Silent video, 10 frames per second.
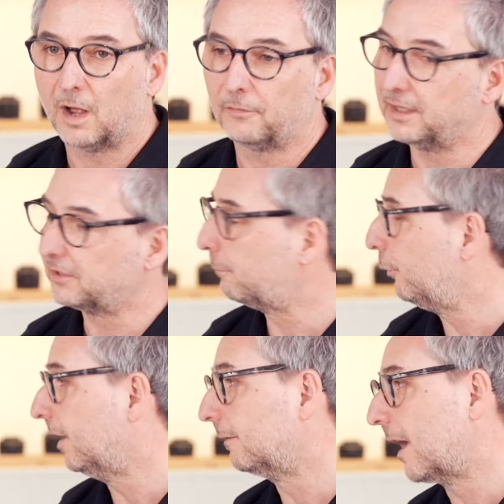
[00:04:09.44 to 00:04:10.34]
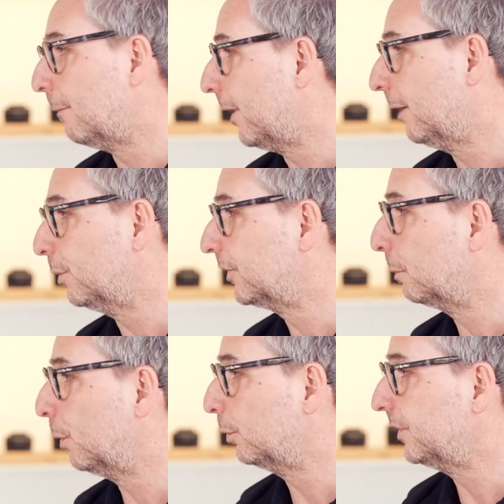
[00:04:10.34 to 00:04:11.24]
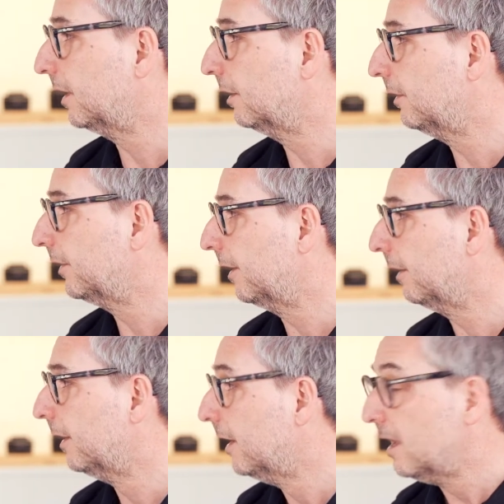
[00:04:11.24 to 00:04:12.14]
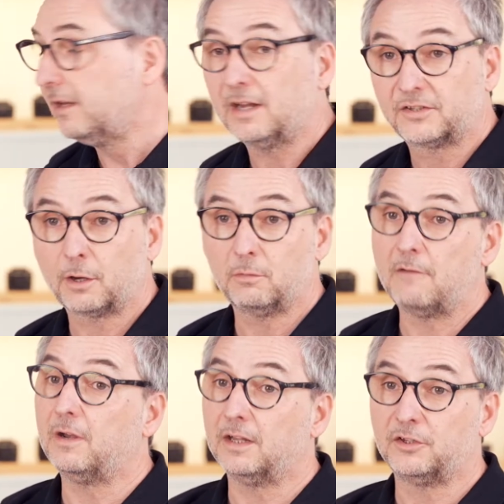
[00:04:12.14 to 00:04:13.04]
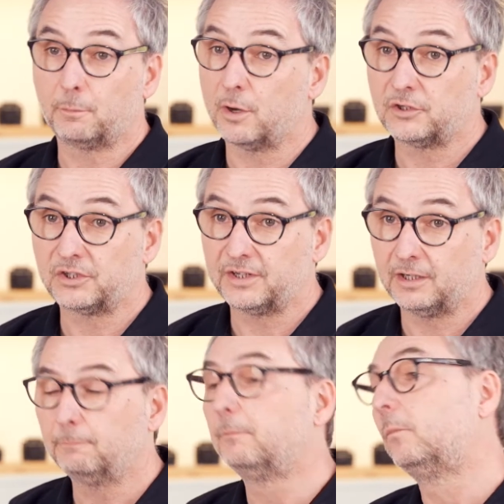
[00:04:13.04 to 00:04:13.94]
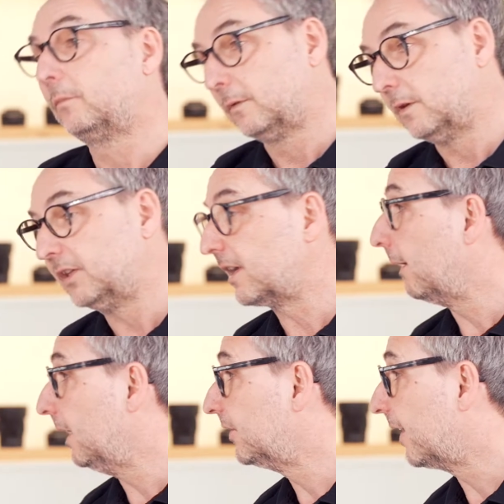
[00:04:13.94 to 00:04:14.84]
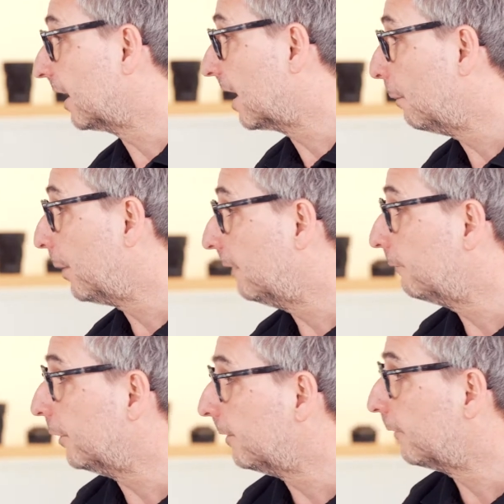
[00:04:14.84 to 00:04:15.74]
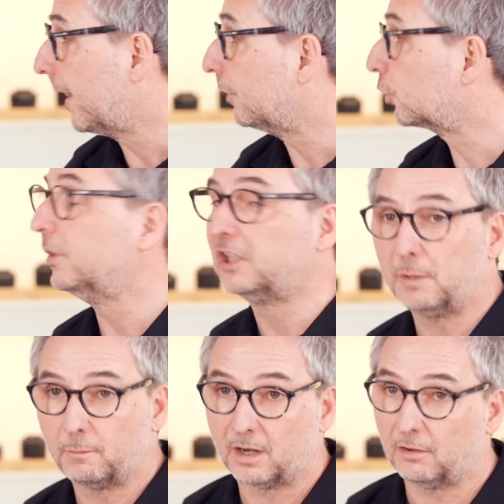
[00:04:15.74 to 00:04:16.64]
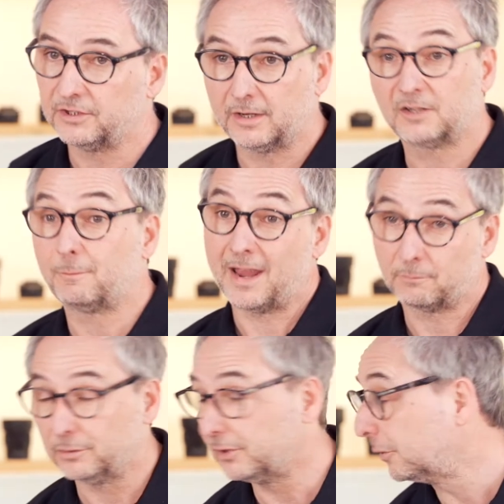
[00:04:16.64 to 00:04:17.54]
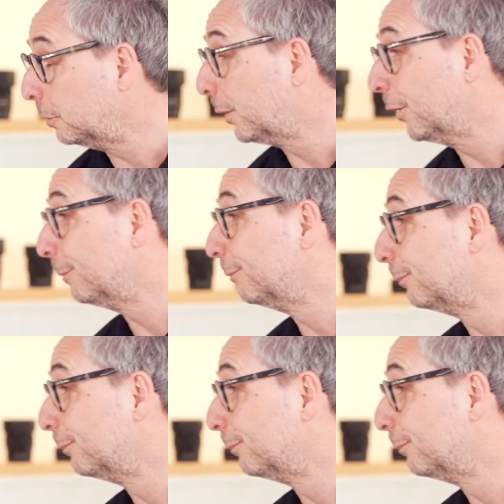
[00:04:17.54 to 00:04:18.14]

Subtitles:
no, I think it's a brilliant campaign we're supporting, and so every lens you're purchasing is going into that campaign for that tree to be planted. That's absolutely superb.